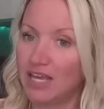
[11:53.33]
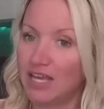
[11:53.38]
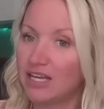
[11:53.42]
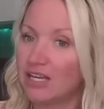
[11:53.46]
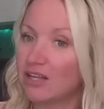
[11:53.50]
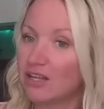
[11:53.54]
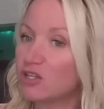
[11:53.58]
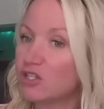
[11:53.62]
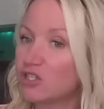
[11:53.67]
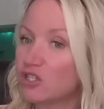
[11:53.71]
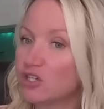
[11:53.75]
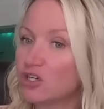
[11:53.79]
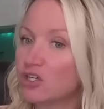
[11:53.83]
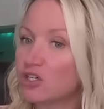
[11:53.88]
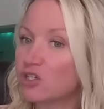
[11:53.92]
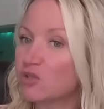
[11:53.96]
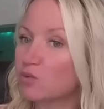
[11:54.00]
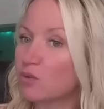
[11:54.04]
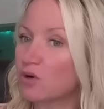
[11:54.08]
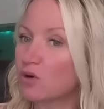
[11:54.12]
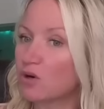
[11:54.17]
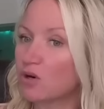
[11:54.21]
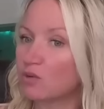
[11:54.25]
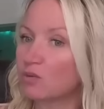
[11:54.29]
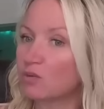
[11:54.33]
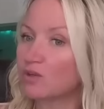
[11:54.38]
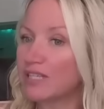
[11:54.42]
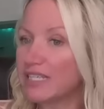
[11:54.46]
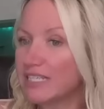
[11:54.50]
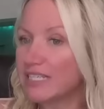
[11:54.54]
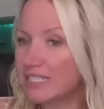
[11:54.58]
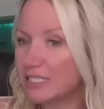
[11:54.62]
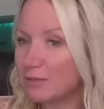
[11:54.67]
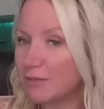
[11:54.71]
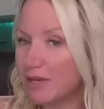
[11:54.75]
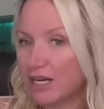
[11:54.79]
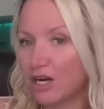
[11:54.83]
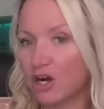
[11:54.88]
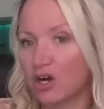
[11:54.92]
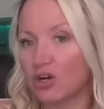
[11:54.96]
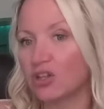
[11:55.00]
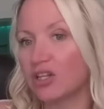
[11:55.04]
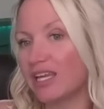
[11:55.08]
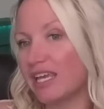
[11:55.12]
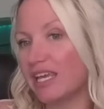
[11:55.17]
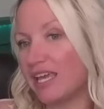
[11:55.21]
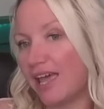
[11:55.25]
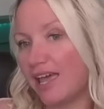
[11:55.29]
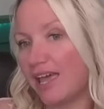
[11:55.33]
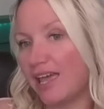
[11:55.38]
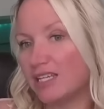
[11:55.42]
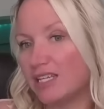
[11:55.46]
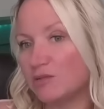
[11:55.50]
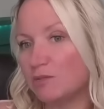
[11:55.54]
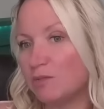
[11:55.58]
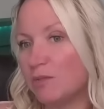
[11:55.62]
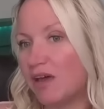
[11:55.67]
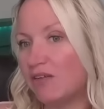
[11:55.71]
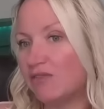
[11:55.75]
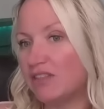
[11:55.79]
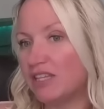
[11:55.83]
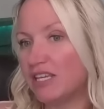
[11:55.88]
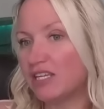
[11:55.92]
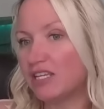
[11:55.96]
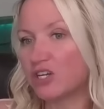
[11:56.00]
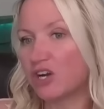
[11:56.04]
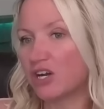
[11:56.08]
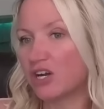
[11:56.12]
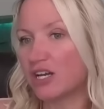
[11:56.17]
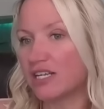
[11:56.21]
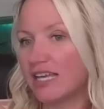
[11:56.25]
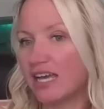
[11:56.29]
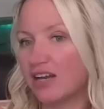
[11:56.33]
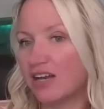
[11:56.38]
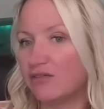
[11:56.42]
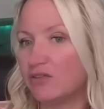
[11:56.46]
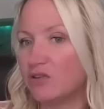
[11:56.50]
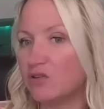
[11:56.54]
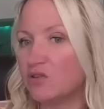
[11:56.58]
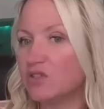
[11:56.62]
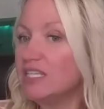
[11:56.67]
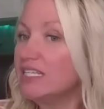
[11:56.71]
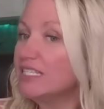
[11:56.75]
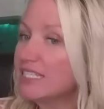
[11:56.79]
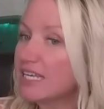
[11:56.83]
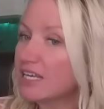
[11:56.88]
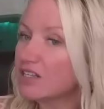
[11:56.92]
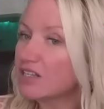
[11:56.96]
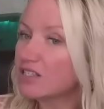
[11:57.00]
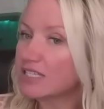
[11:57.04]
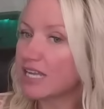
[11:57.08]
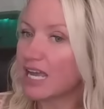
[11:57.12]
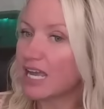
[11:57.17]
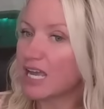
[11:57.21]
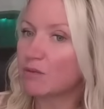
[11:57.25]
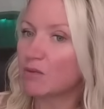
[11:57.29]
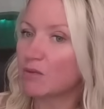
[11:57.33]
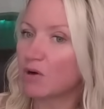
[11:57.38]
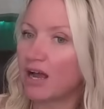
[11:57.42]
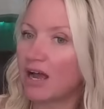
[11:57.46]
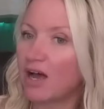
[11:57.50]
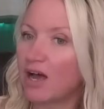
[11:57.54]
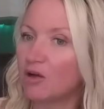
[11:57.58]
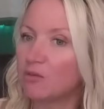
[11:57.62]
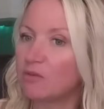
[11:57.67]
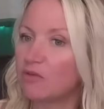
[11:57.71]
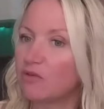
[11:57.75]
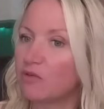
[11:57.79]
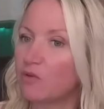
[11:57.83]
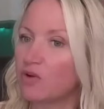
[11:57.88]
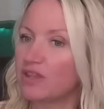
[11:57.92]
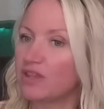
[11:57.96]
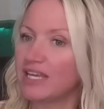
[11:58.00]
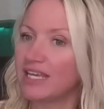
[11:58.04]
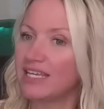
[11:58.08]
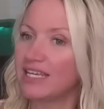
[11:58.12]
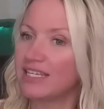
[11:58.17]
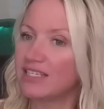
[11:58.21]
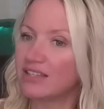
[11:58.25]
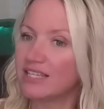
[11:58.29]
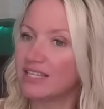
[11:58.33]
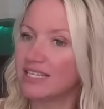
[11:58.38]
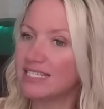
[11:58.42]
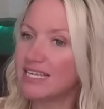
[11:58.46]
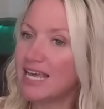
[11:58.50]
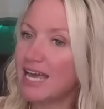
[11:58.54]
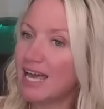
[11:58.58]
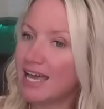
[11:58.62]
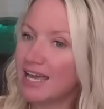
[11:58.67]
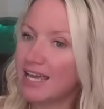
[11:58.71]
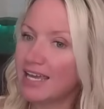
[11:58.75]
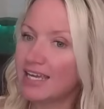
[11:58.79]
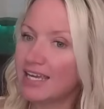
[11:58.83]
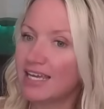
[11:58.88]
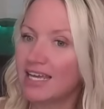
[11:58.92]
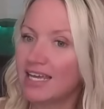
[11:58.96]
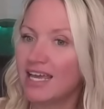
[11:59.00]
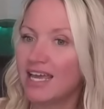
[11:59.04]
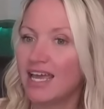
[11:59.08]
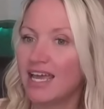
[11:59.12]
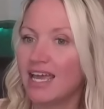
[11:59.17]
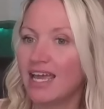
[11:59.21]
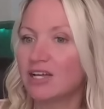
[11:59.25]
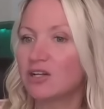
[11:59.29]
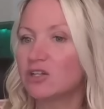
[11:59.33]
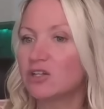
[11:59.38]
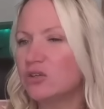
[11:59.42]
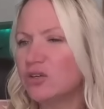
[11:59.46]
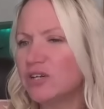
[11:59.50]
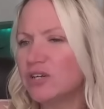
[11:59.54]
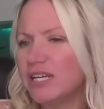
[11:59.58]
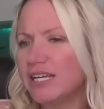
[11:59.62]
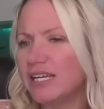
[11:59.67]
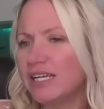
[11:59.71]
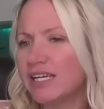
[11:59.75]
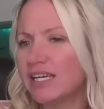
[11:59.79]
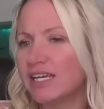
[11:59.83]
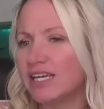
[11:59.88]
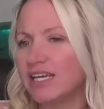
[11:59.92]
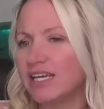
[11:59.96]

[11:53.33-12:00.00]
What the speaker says: Now, the jurors were released a bit early, and Bev and the attorneys had a few details to hammer out before the end of the day, including